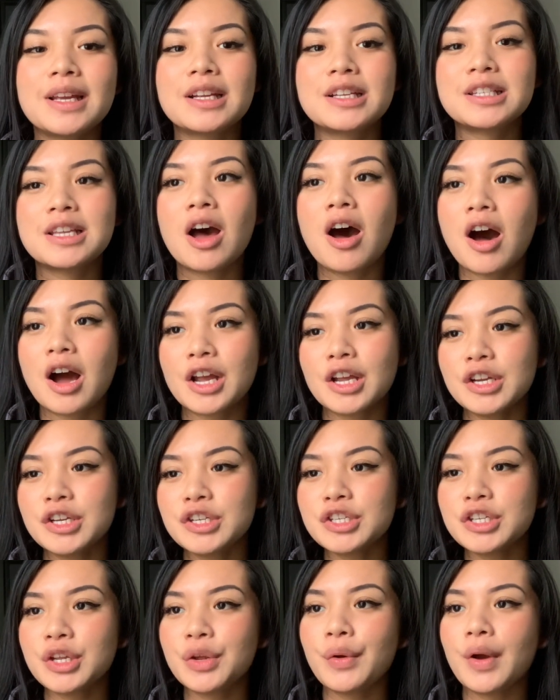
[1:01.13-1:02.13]

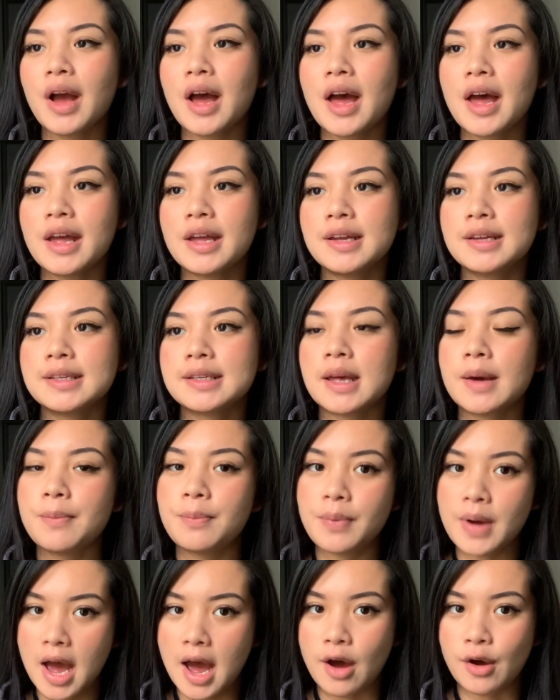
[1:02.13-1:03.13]
talking to you guys
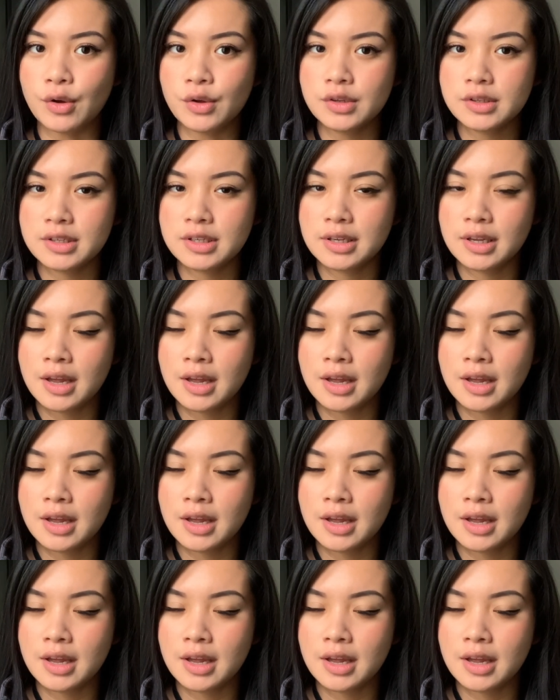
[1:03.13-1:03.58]
about